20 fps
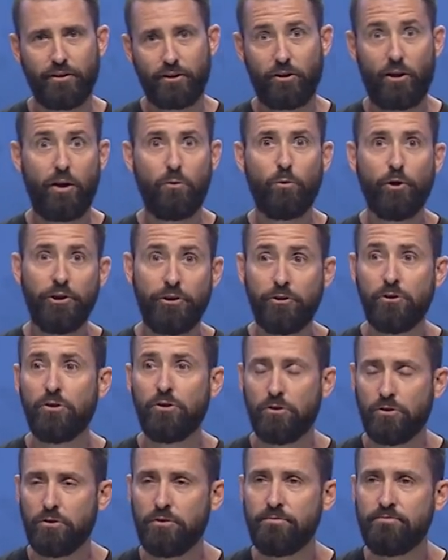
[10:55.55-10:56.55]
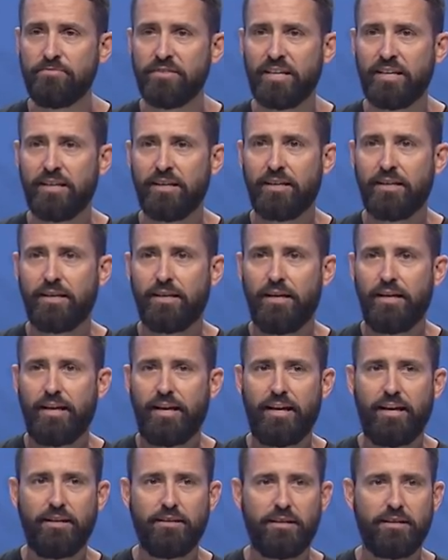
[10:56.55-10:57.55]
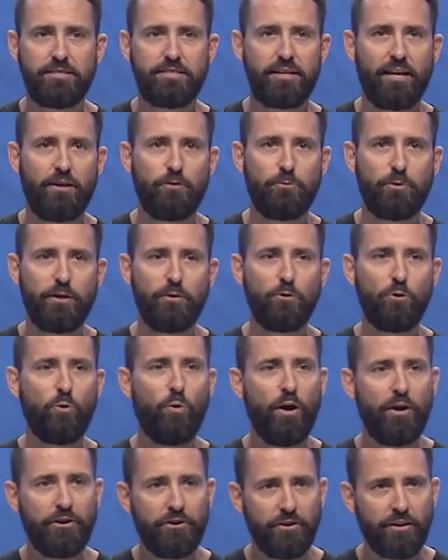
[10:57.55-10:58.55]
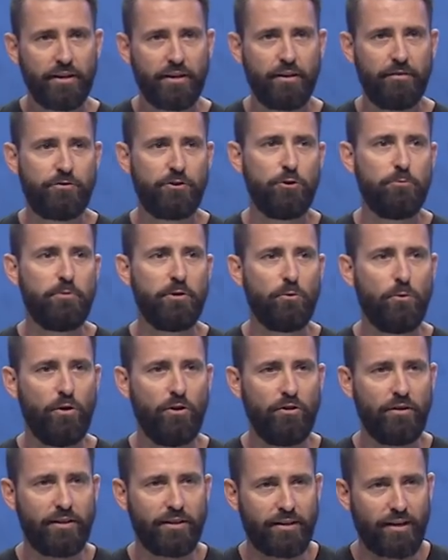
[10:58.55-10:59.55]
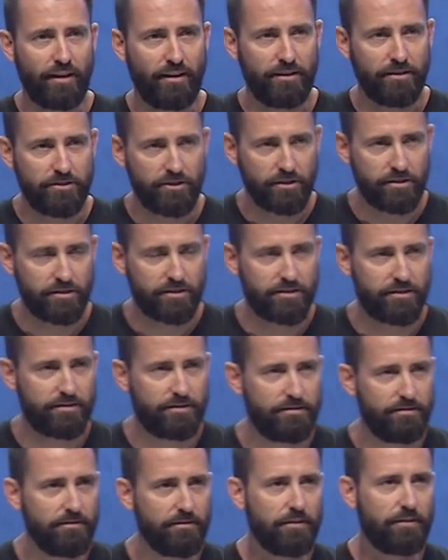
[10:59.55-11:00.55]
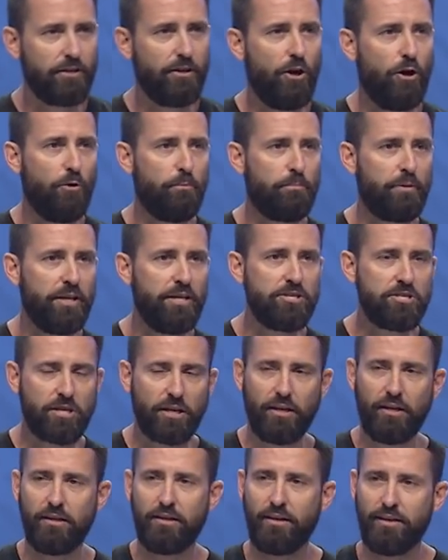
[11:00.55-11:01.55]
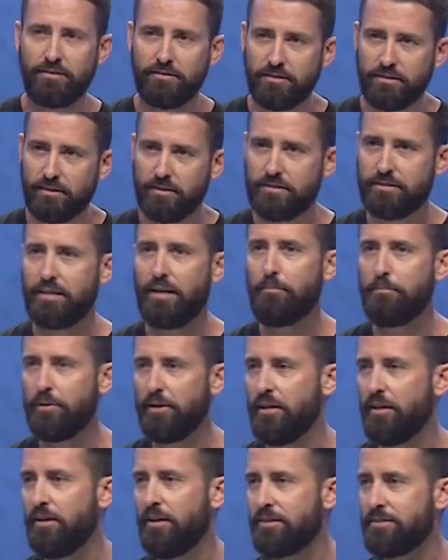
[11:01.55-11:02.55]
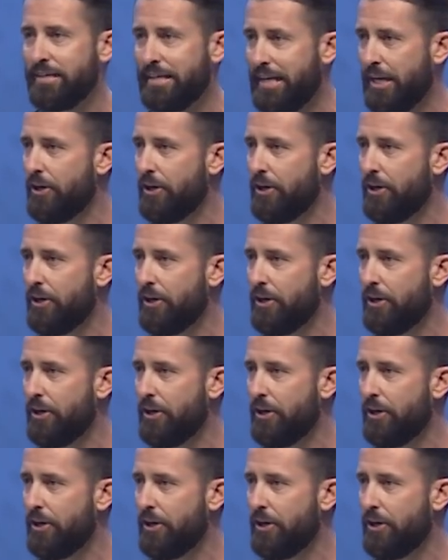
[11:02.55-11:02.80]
like, I wonder who. And they said, we were wondering if you'd be willing to kind of just you know, pinch hit and step in as an